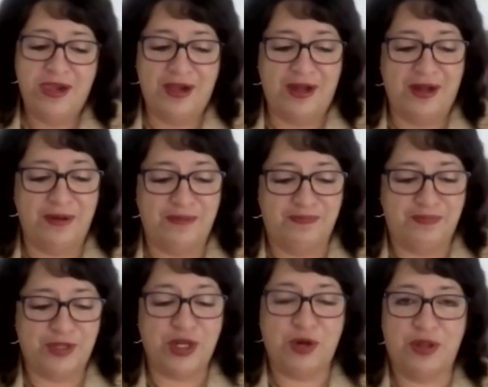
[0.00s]

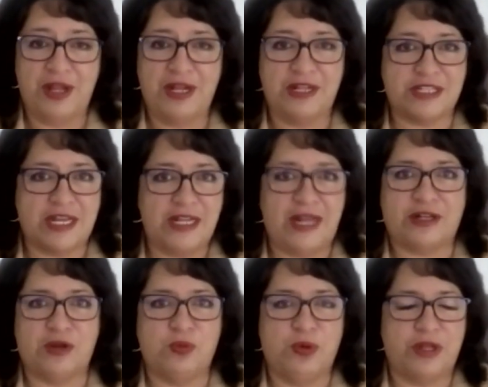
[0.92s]
you know, and then it's
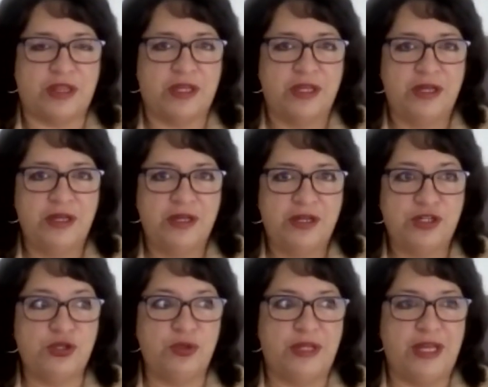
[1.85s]
connected
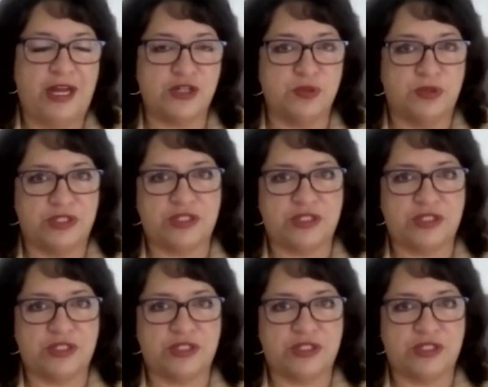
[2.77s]
to the actual